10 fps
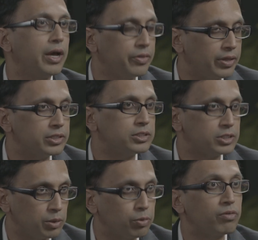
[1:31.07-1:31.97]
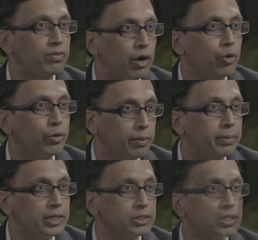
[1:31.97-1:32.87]
and then simply follow that
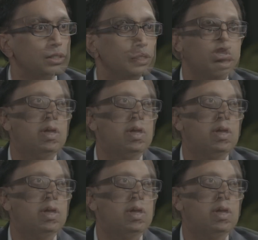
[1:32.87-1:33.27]
patient.